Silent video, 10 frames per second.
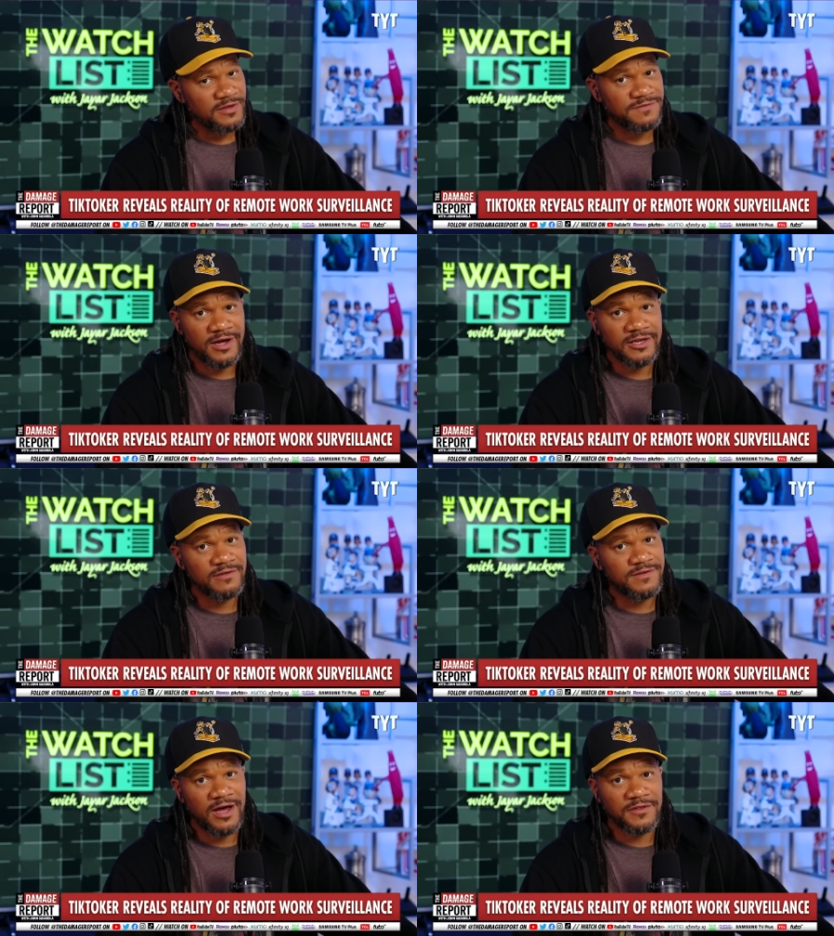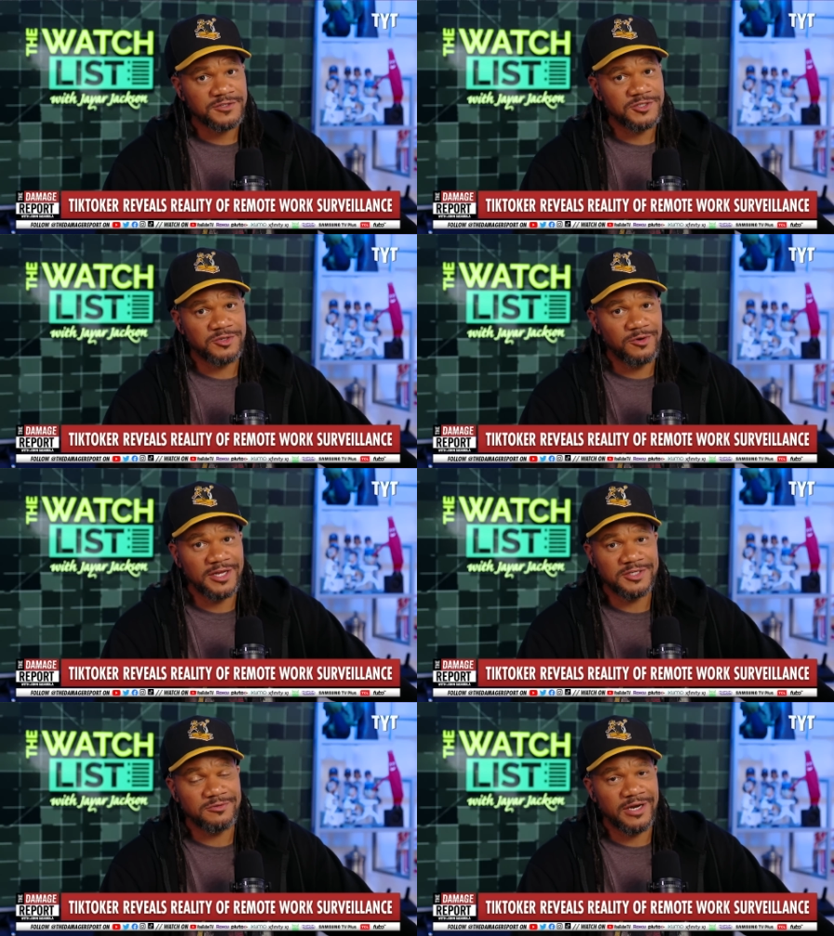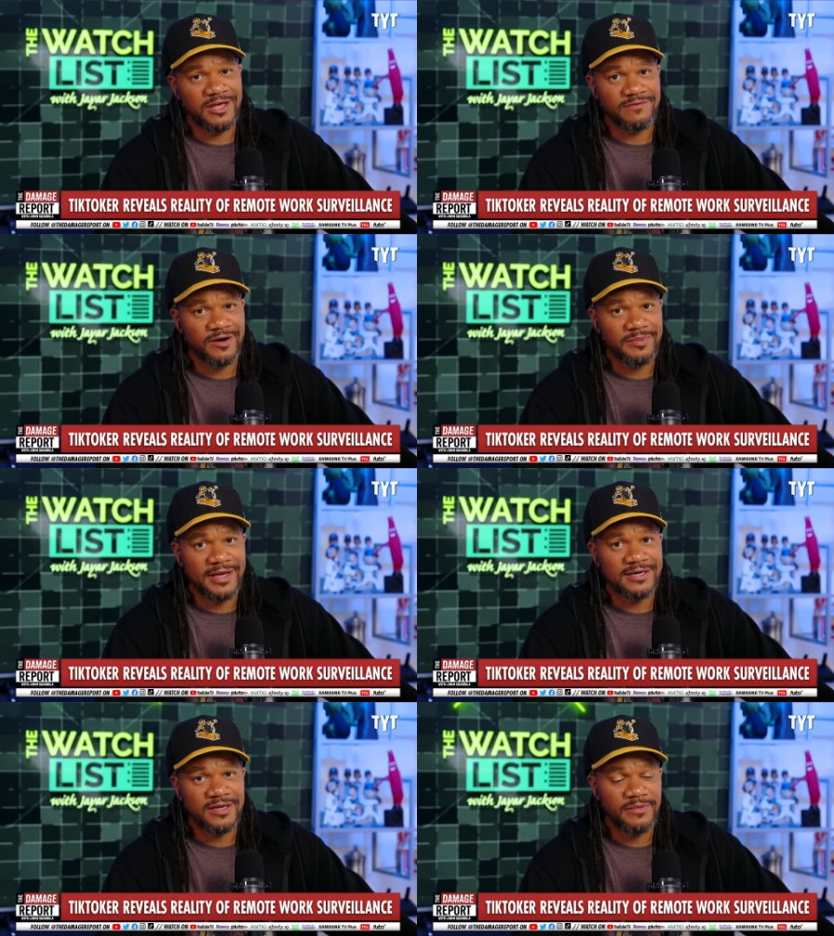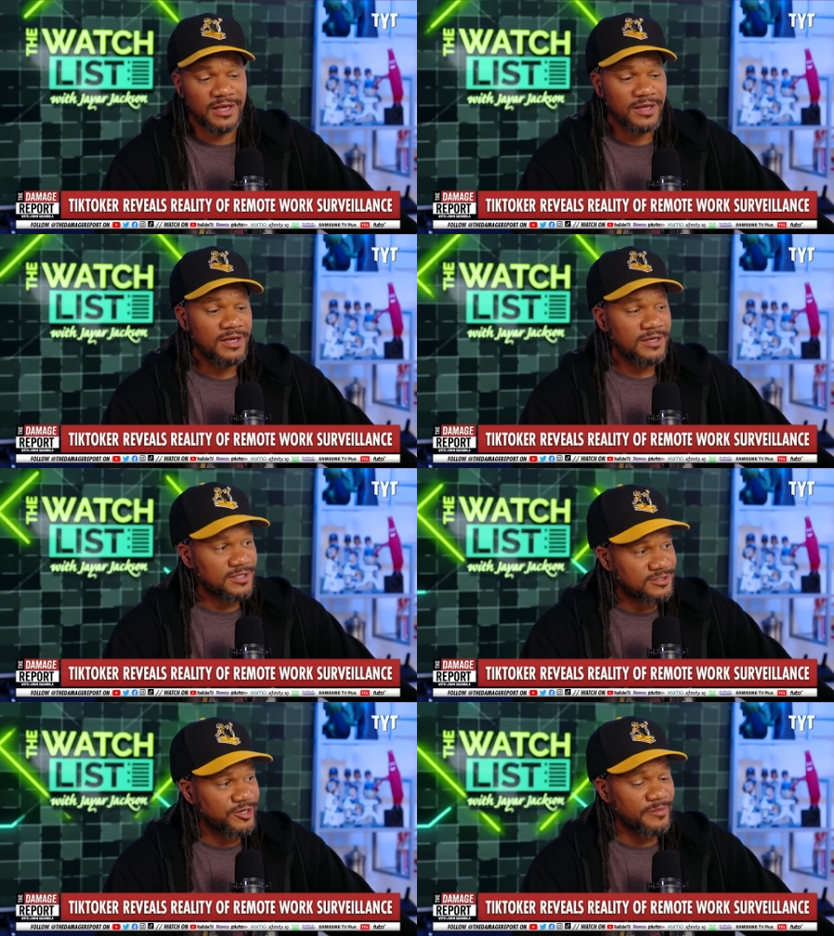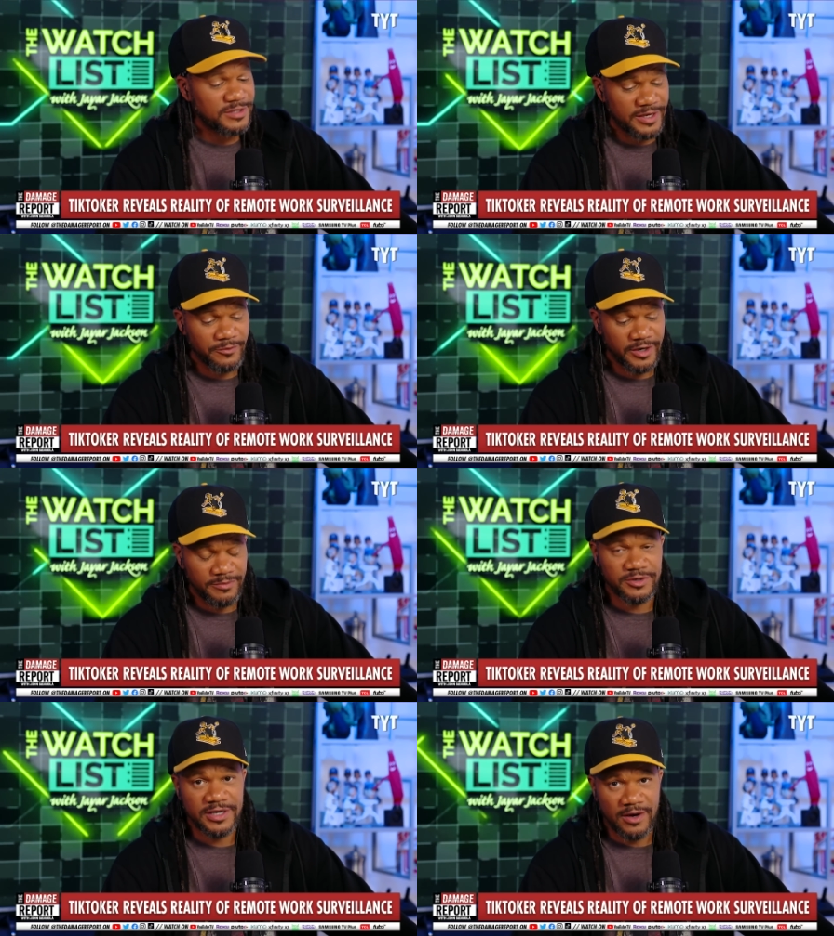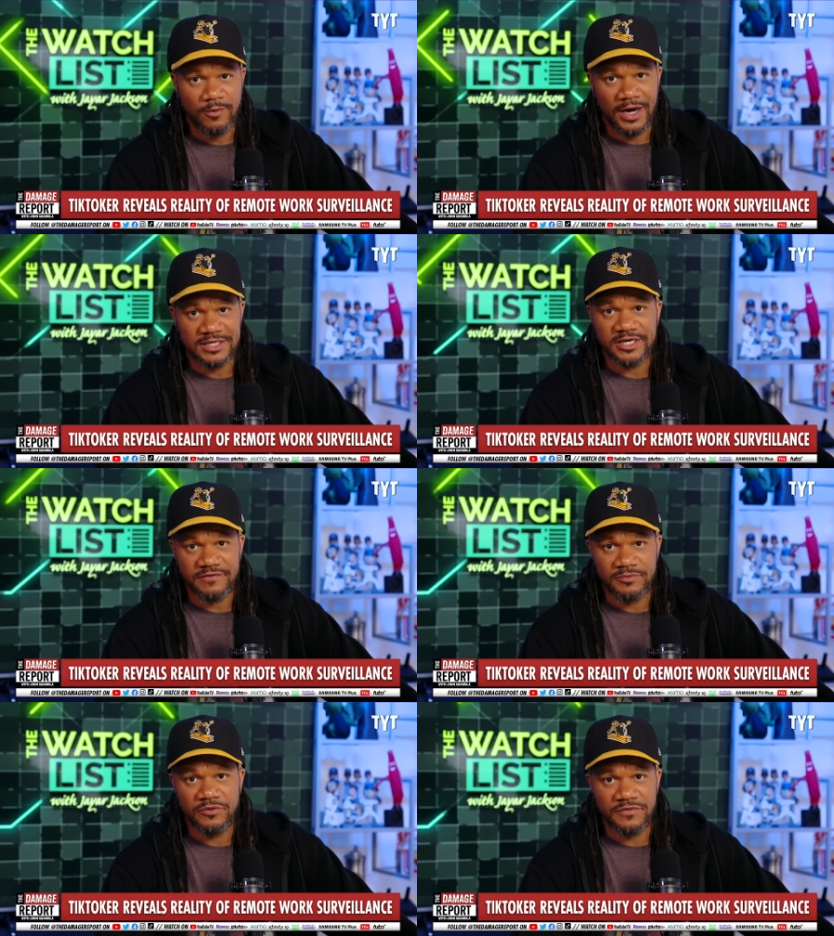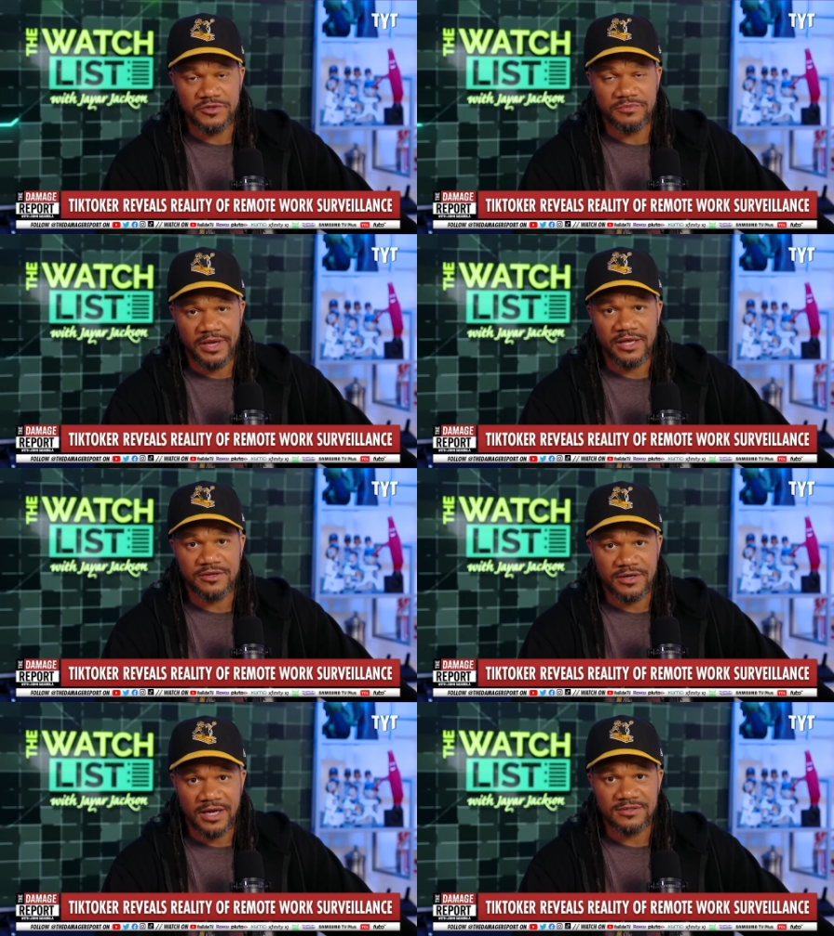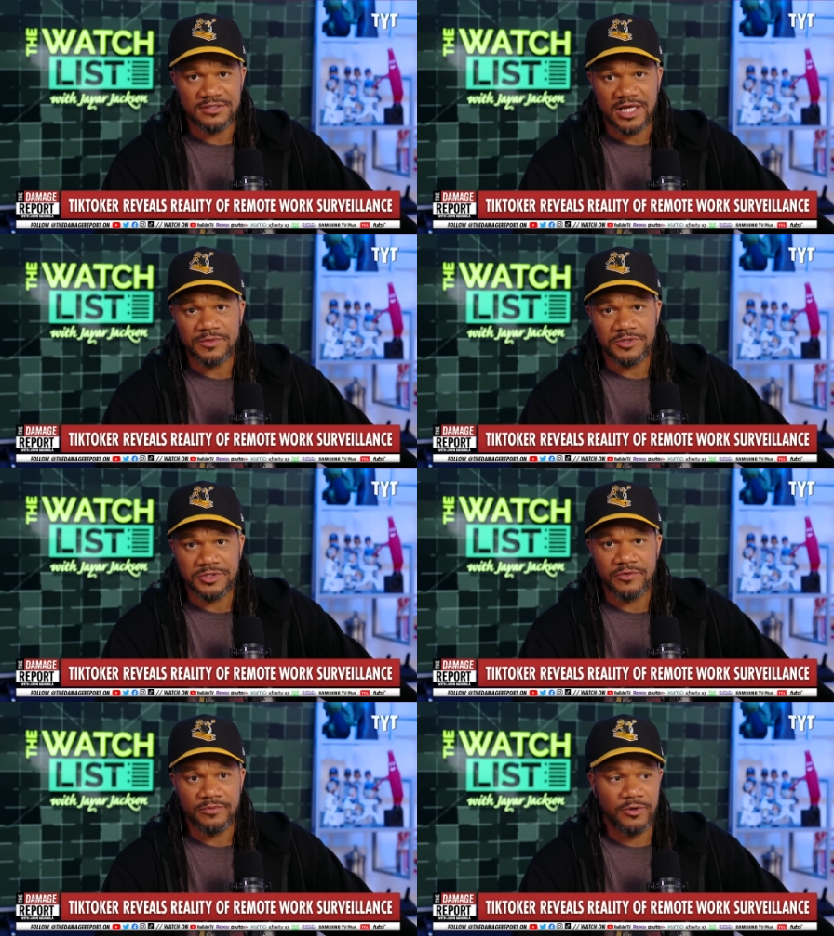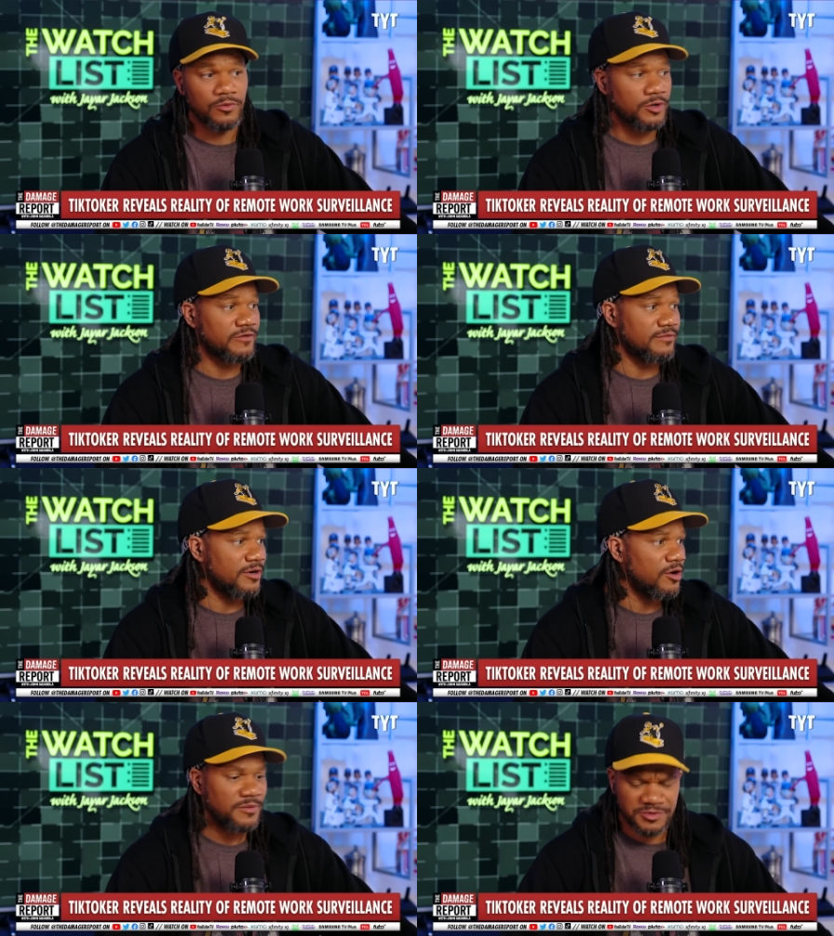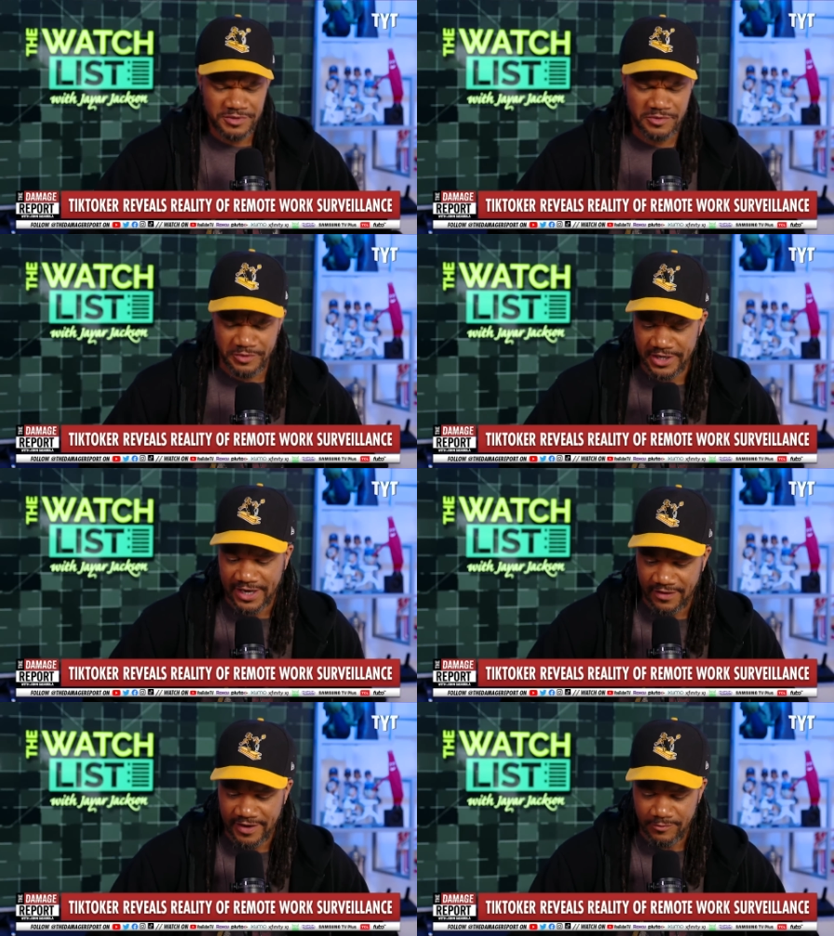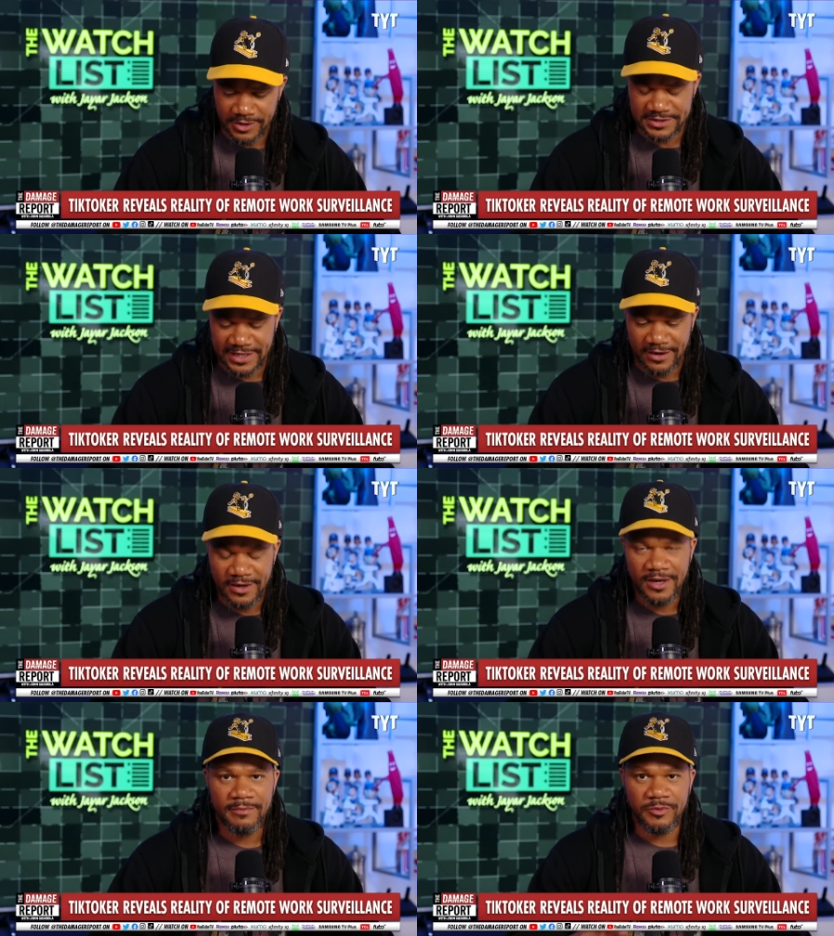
the founding fathers in 2020 of our pandemic determined that we're able to now watch every move that you make in your house now that we're doing remote work from home. It's really weird how that works now,